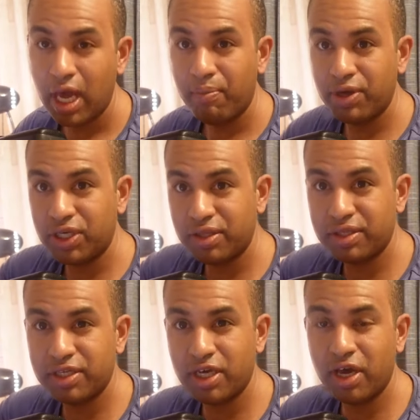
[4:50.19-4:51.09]
But
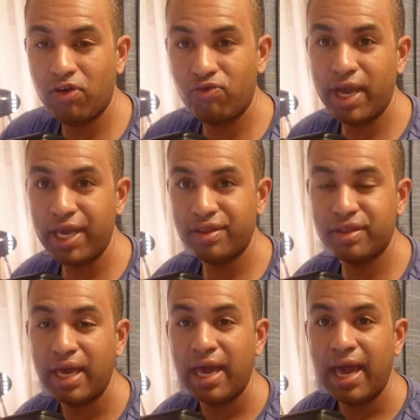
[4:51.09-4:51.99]
just to
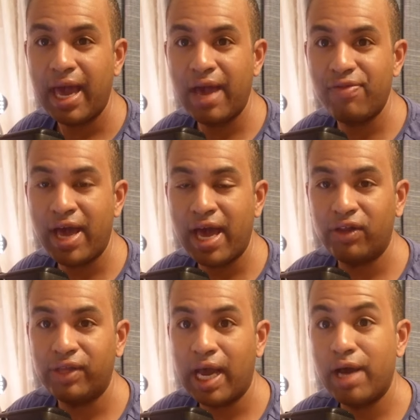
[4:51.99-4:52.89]
erase, and that
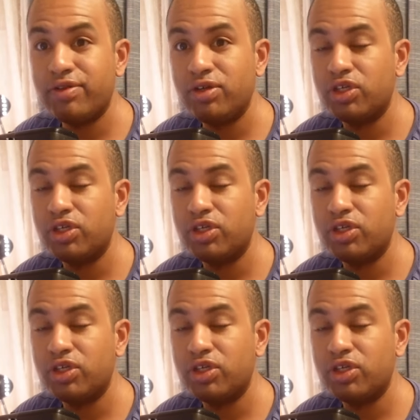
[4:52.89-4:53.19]
allows you